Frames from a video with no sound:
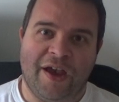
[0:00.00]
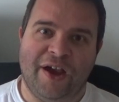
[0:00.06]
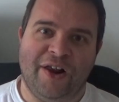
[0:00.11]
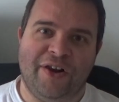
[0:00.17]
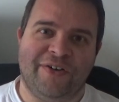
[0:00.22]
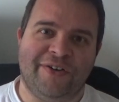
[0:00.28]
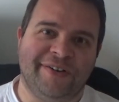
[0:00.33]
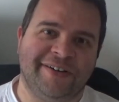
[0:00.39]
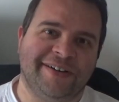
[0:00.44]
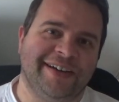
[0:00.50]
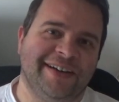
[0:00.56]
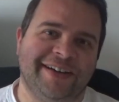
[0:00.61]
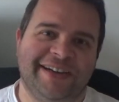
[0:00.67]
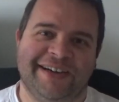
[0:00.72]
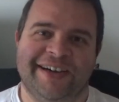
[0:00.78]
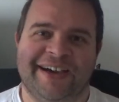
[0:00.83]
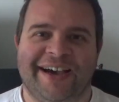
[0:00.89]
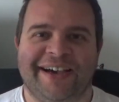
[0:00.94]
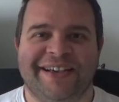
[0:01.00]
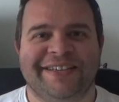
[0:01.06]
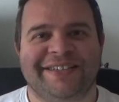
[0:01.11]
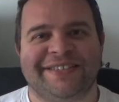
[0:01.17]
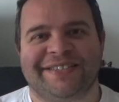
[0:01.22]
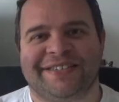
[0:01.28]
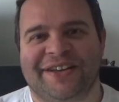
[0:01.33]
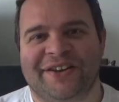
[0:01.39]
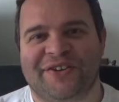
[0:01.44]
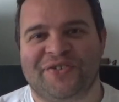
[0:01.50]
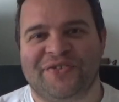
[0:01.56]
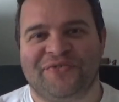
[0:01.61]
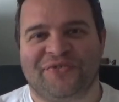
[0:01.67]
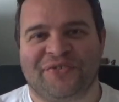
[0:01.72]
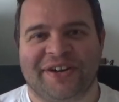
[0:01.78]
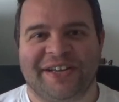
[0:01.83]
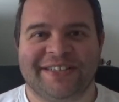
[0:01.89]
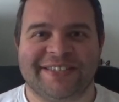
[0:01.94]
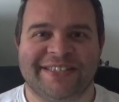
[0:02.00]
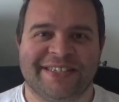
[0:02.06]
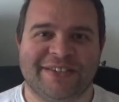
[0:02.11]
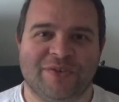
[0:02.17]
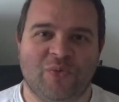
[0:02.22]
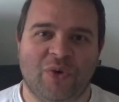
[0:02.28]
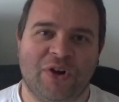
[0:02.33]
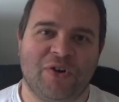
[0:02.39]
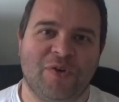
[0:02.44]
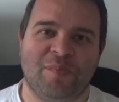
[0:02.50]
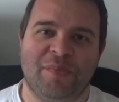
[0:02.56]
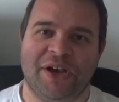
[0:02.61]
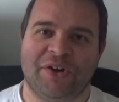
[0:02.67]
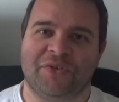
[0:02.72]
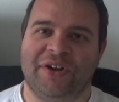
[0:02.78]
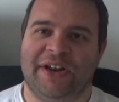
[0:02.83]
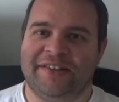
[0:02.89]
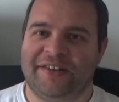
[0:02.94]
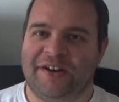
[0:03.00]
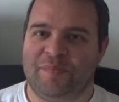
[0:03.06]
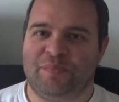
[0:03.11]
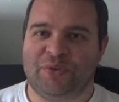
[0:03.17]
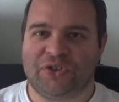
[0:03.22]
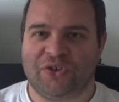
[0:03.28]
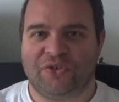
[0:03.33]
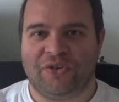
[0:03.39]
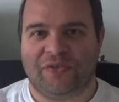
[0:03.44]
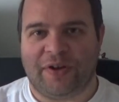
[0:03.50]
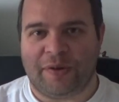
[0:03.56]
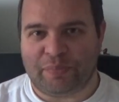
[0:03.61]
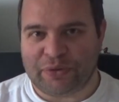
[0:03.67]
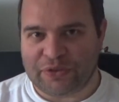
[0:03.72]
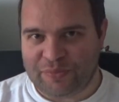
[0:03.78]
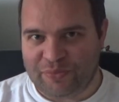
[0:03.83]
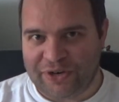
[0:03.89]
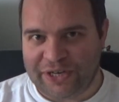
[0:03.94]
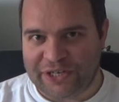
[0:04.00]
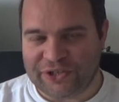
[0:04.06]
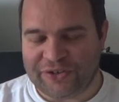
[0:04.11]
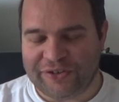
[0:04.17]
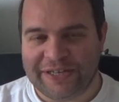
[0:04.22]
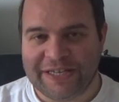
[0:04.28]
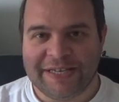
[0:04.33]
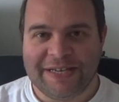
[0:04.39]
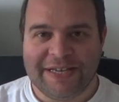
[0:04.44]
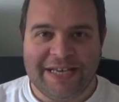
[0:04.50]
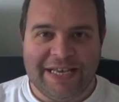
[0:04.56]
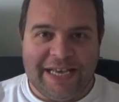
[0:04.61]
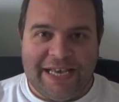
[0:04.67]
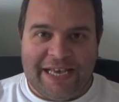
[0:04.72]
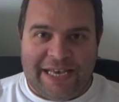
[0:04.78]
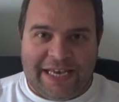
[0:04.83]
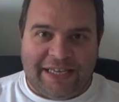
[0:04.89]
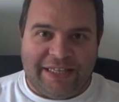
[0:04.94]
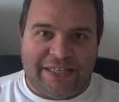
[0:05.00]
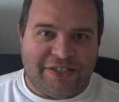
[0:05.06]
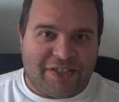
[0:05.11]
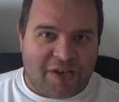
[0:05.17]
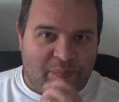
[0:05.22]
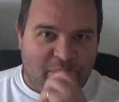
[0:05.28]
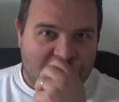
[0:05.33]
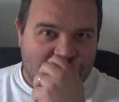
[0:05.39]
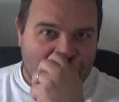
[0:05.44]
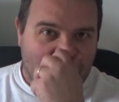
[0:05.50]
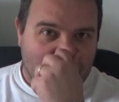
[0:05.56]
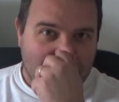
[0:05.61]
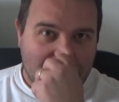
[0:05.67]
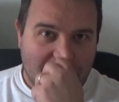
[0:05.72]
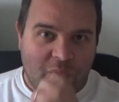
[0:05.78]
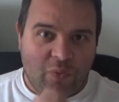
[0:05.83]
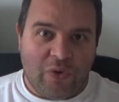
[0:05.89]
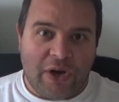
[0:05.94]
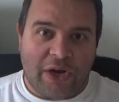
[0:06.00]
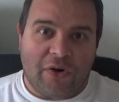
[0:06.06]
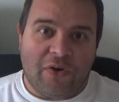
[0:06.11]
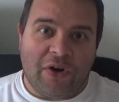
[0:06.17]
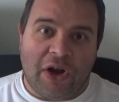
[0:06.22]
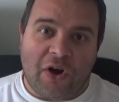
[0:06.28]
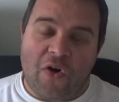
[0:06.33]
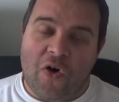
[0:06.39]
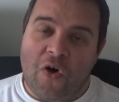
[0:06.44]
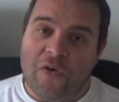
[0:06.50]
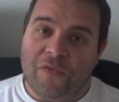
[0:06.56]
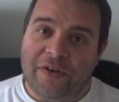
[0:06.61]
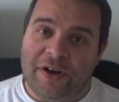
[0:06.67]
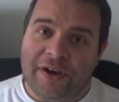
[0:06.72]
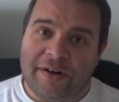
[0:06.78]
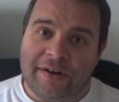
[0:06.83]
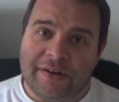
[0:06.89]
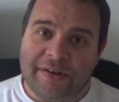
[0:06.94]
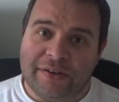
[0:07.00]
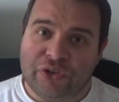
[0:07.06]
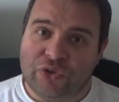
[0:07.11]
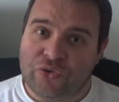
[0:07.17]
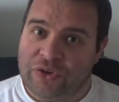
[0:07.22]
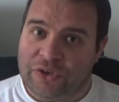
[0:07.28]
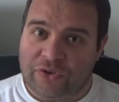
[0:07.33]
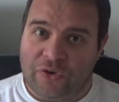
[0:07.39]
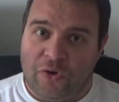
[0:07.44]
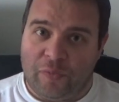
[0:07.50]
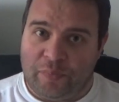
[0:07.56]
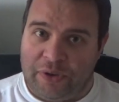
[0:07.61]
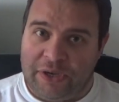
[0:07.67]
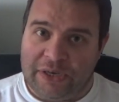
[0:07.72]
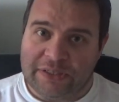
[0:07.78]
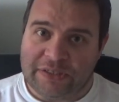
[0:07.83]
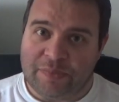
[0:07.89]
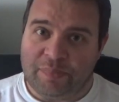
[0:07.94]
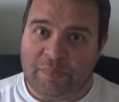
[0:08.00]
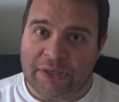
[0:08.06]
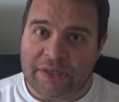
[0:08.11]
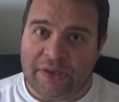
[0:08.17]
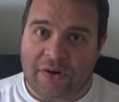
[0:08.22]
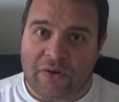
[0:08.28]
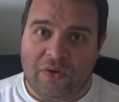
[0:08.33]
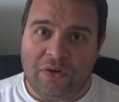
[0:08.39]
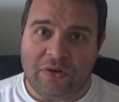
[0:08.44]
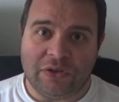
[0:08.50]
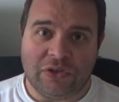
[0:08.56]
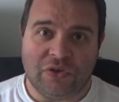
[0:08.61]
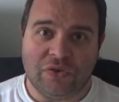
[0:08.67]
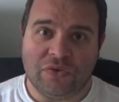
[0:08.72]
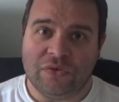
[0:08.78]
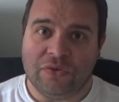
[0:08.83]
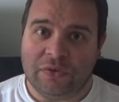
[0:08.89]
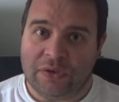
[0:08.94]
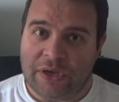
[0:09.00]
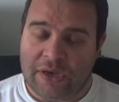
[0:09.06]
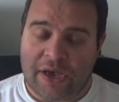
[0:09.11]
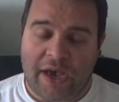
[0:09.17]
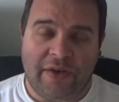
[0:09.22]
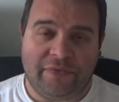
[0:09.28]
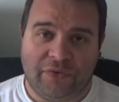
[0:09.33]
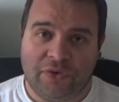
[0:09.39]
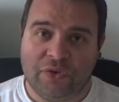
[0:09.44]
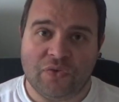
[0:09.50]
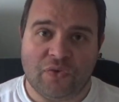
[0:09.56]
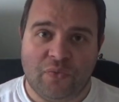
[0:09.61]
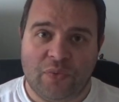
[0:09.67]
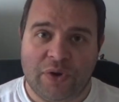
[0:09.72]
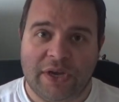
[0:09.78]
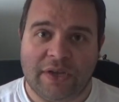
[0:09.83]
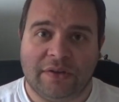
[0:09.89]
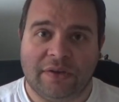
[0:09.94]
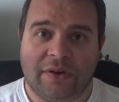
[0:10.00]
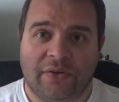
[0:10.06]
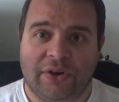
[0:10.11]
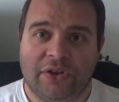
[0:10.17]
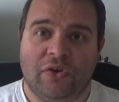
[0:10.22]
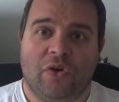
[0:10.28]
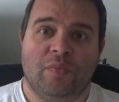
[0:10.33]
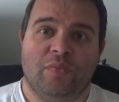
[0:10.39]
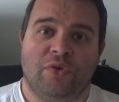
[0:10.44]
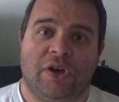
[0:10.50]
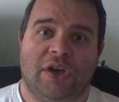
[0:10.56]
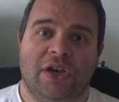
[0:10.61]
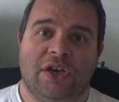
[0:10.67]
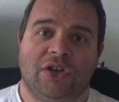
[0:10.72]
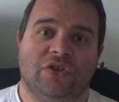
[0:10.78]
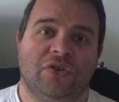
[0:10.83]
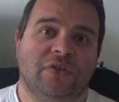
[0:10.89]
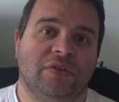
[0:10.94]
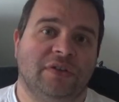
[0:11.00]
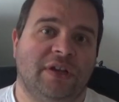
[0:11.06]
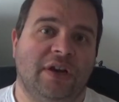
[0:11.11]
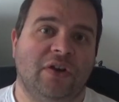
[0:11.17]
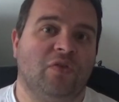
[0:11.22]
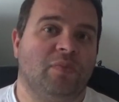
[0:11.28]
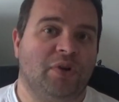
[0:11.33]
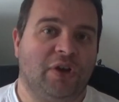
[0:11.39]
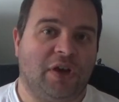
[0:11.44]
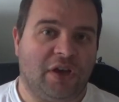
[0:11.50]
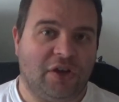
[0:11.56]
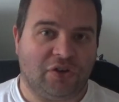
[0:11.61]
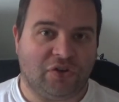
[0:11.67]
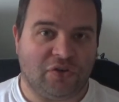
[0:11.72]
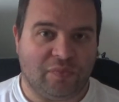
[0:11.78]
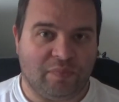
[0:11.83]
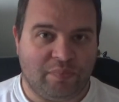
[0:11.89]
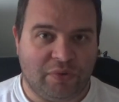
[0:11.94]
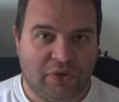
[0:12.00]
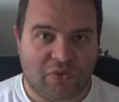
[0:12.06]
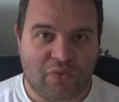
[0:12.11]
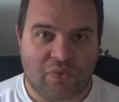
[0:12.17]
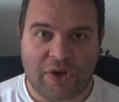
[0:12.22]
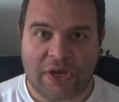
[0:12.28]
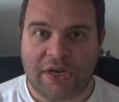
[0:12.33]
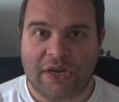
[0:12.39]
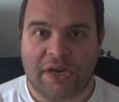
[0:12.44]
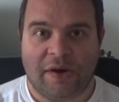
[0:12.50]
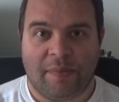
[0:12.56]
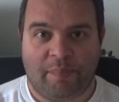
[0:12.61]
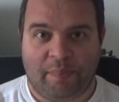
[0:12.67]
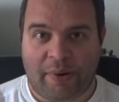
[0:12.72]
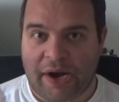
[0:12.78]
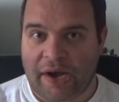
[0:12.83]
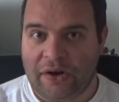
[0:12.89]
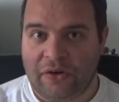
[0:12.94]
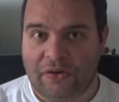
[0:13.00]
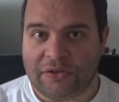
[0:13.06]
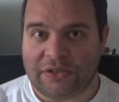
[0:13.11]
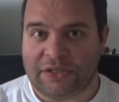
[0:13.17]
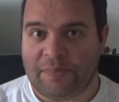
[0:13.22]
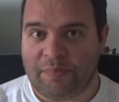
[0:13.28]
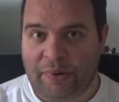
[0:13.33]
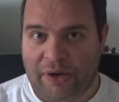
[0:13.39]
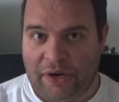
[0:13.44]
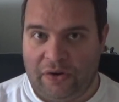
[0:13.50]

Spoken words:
Hello guys, hello friends, welcome back to another episode of Alpha Simulation. In this episode we are gonna cover three topics, but they all have to do with radio communication, telecommunication between pilots and